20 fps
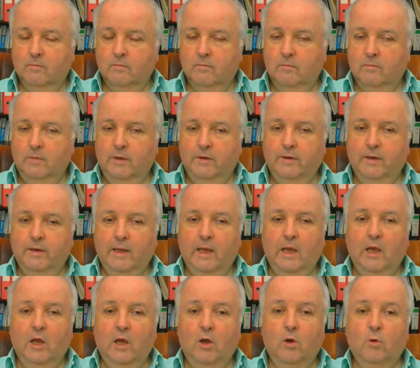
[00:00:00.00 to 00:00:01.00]
But
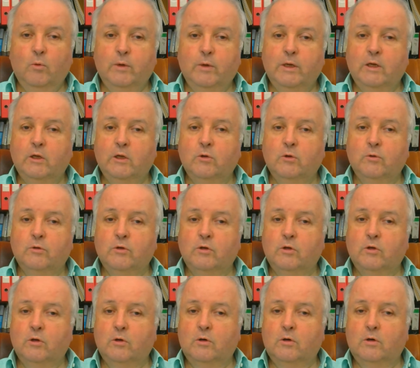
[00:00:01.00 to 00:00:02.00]
now we are using
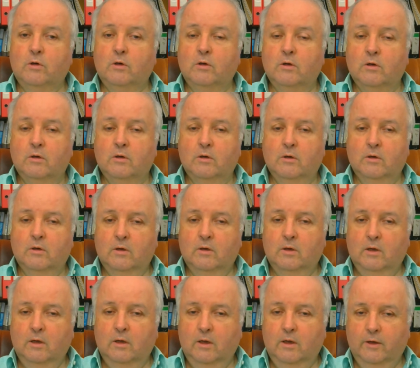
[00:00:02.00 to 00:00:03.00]
your
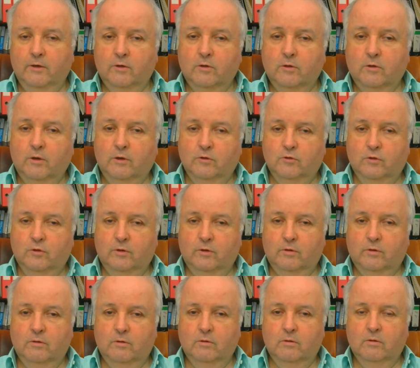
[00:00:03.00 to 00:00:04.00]

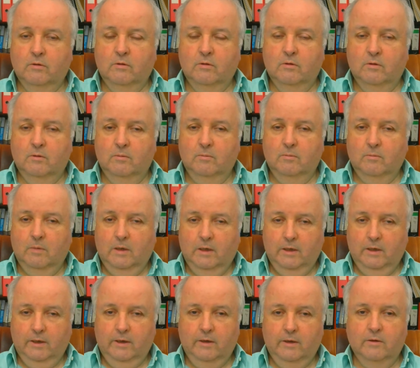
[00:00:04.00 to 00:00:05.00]
unconscious
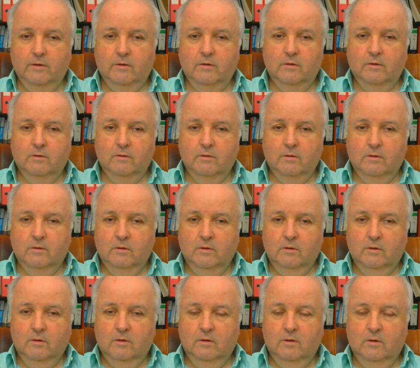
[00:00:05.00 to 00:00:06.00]
mind.
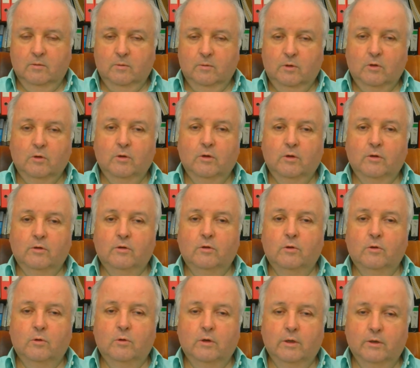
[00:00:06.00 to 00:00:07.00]
Because
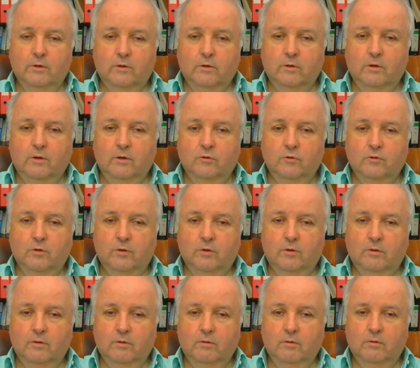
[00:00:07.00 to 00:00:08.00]
your
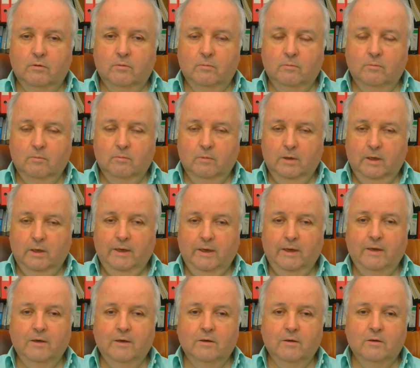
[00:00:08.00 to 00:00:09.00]
unconscious
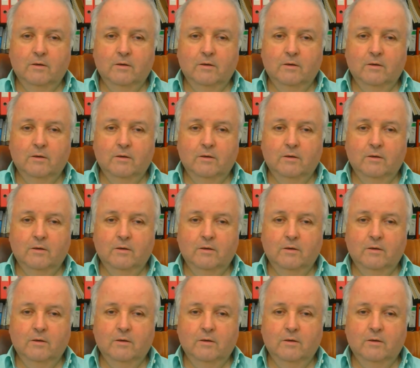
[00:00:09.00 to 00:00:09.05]
mind